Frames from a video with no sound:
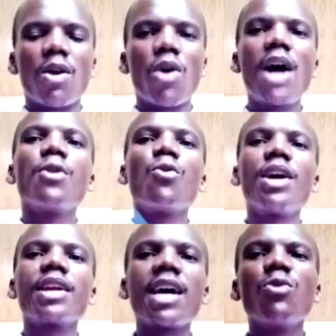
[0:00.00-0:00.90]
And
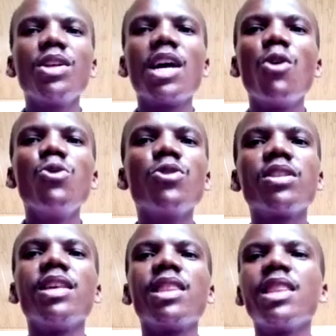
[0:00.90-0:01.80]
when can we now use
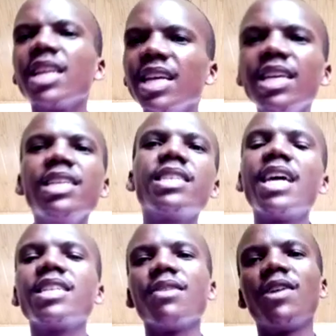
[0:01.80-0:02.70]
the 3
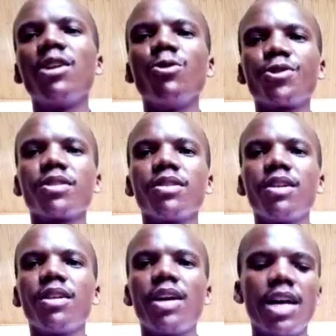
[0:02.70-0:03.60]
titer values?
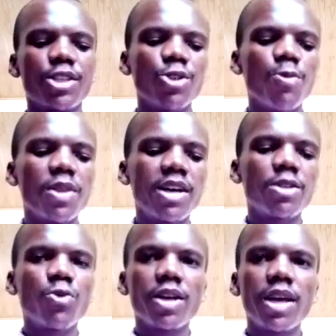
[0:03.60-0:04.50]
Assume
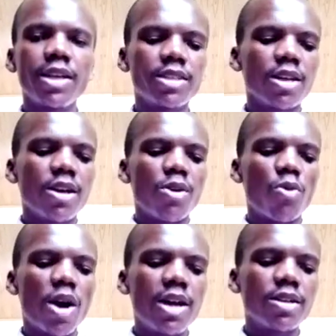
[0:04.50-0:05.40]
that we get
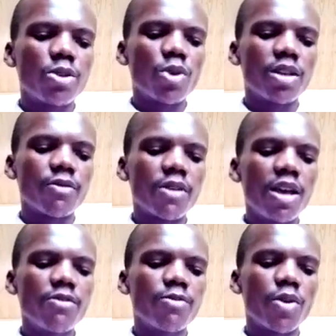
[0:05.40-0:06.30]
one
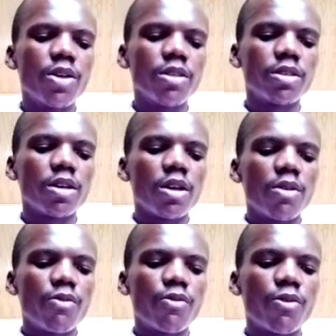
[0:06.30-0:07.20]

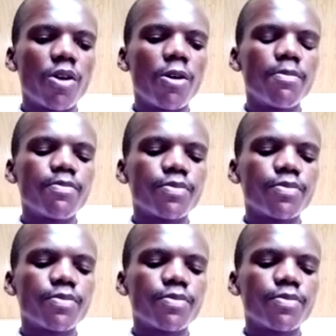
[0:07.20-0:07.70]
25.4,